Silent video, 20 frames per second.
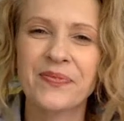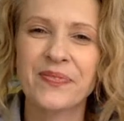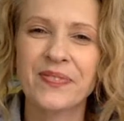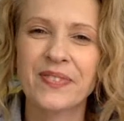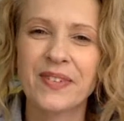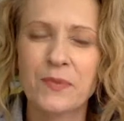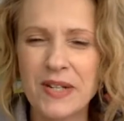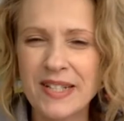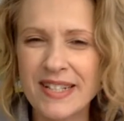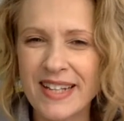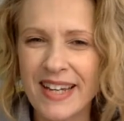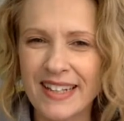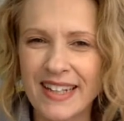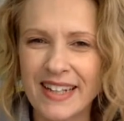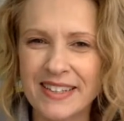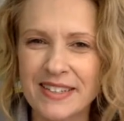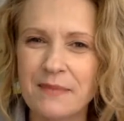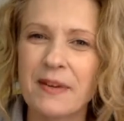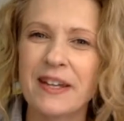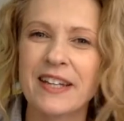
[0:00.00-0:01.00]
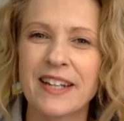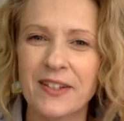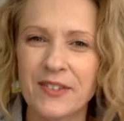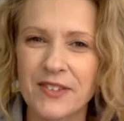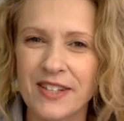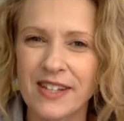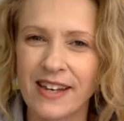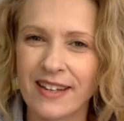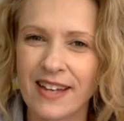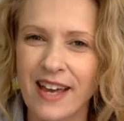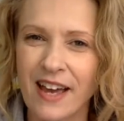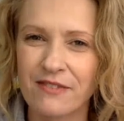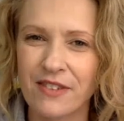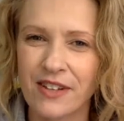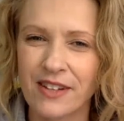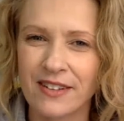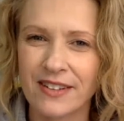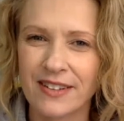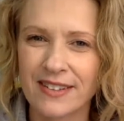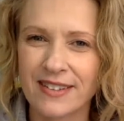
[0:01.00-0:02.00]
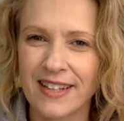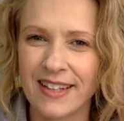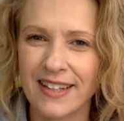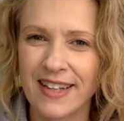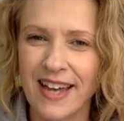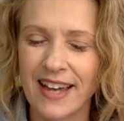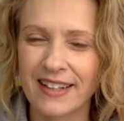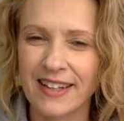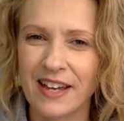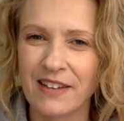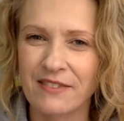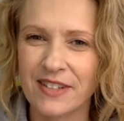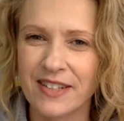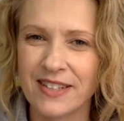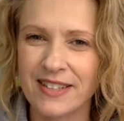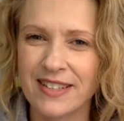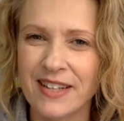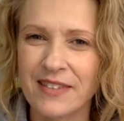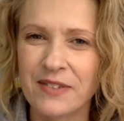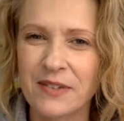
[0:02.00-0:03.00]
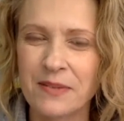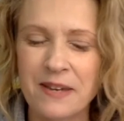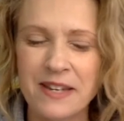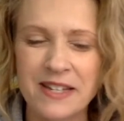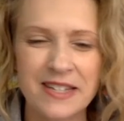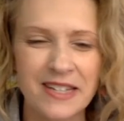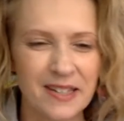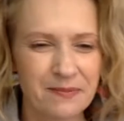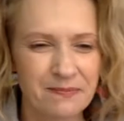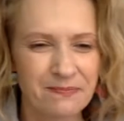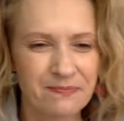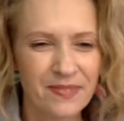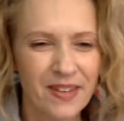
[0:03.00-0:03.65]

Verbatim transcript: one day I'd like to make it out to that cafe, that Cat Cafe. It sounds amazing.